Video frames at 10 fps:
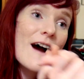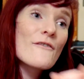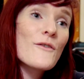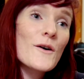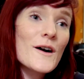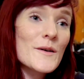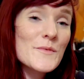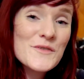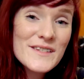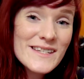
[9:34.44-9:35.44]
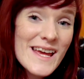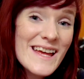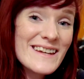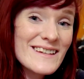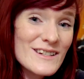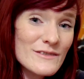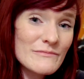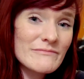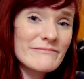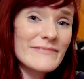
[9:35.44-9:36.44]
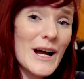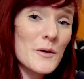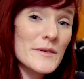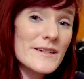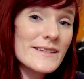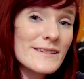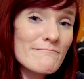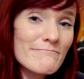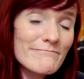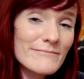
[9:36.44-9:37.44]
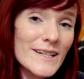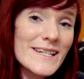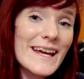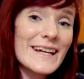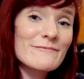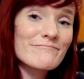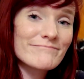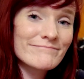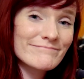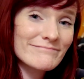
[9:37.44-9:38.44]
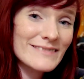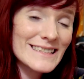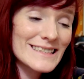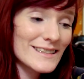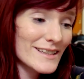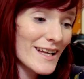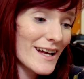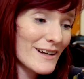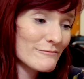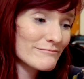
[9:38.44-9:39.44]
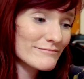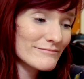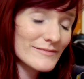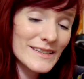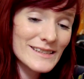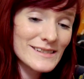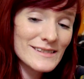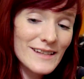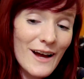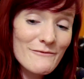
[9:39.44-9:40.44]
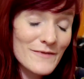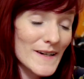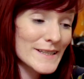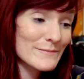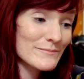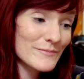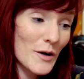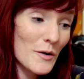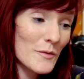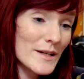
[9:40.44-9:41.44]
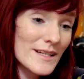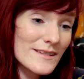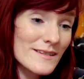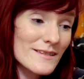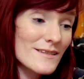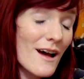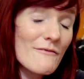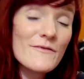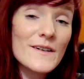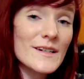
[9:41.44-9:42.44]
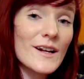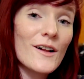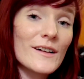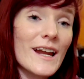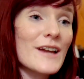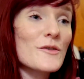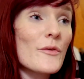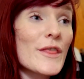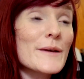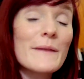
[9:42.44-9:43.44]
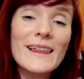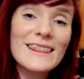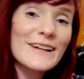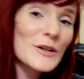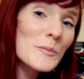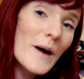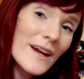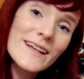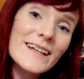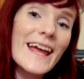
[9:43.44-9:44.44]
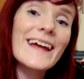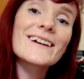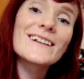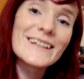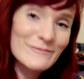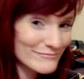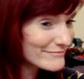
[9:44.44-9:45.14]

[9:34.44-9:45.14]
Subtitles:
for almost 10 hours a day. Yeah. It's not fun. Oh, it is not fun at all, and I don't think my little body can handle it.